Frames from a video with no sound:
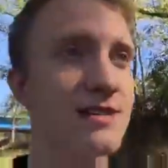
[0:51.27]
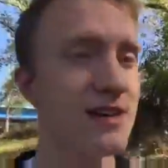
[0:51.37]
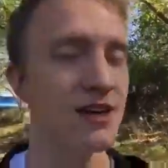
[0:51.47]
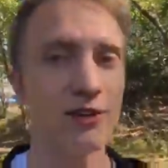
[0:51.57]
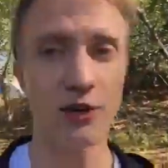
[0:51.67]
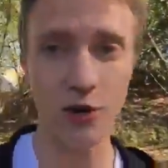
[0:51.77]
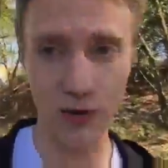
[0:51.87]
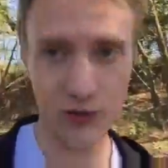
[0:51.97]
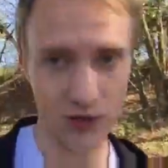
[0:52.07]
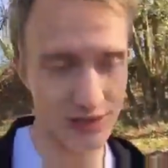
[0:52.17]
is. The
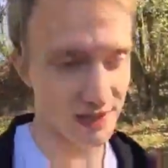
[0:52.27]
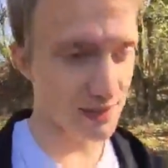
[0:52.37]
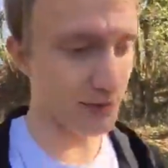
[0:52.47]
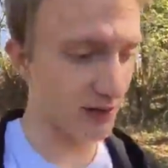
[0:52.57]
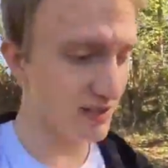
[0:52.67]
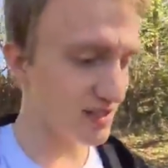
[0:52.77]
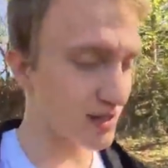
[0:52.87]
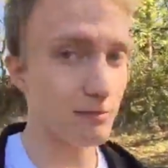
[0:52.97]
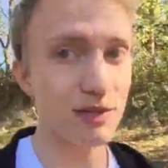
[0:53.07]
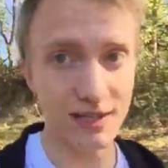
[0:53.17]
culture, the experience is
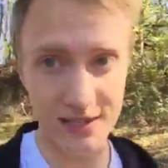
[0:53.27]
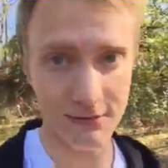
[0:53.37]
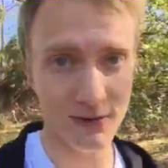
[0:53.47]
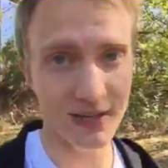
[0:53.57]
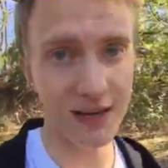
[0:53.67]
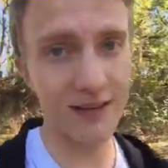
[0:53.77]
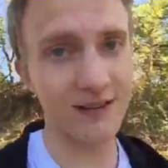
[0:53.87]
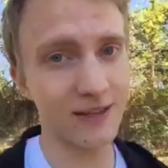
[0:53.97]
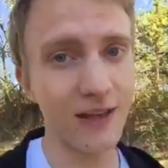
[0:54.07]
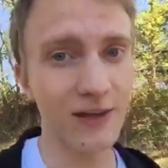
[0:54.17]
completely different than
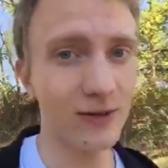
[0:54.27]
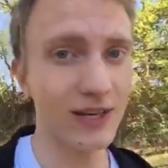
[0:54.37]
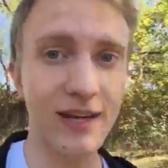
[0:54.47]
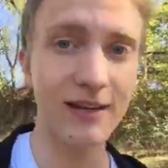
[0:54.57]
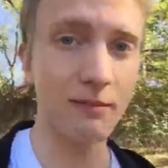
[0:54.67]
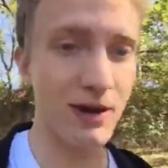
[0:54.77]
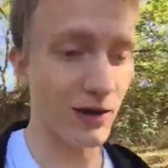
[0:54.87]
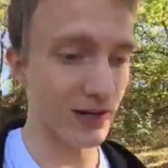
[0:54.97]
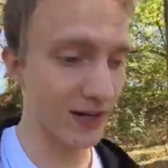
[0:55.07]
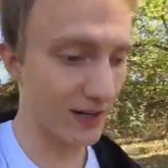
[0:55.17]
anything that you can get in
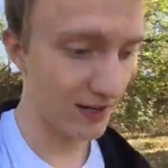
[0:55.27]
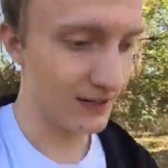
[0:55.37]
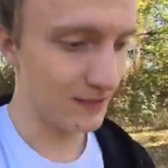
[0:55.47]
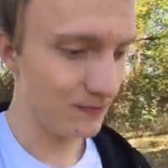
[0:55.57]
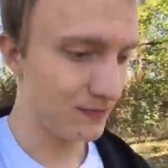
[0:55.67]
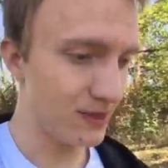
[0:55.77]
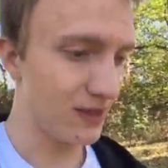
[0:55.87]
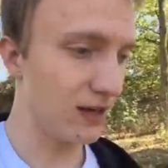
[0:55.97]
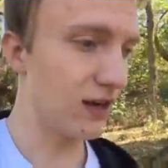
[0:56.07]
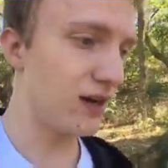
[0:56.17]
America.
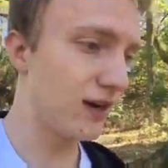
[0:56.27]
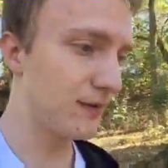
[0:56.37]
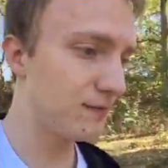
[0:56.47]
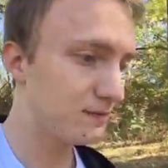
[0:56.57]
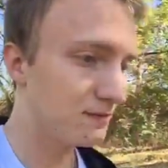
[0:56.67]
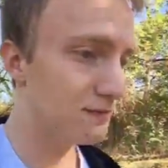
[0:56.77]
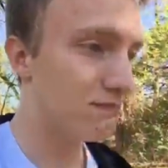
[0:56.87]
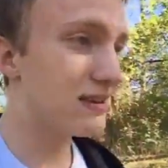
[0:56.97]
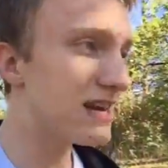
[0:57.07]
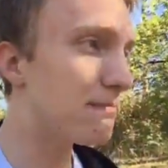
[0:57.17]
The
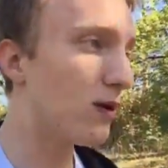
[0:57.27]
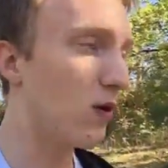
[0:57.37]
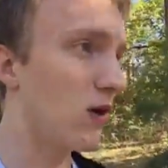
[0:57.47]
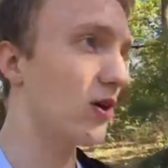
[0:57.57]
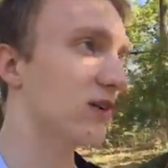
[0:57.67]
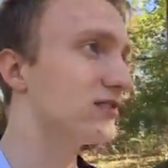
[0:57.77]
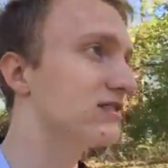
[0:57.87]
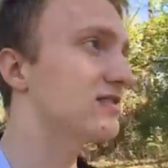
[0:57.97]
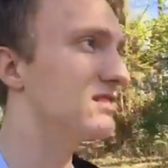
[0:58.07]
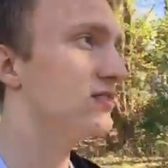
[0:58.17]
people are,
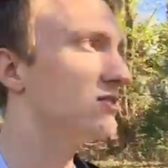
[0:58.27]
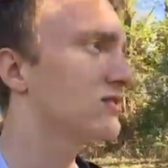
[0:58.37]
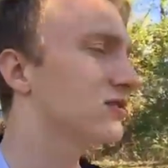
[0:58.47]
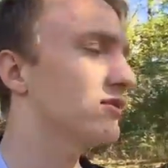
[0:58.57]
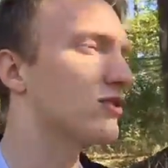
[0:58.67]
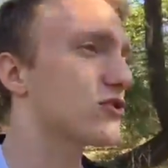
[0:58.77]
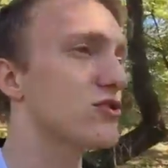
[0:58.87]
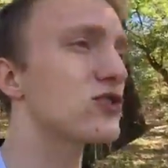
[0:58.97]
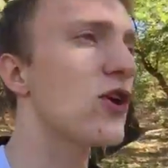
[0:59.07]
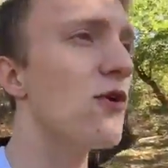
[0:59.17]
there's
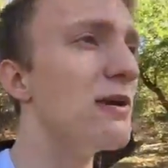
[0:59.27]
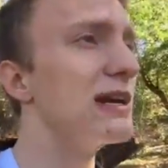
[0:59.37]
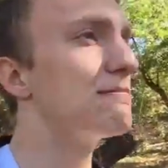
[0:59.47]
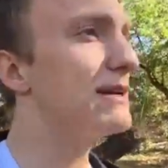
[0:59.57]
just so many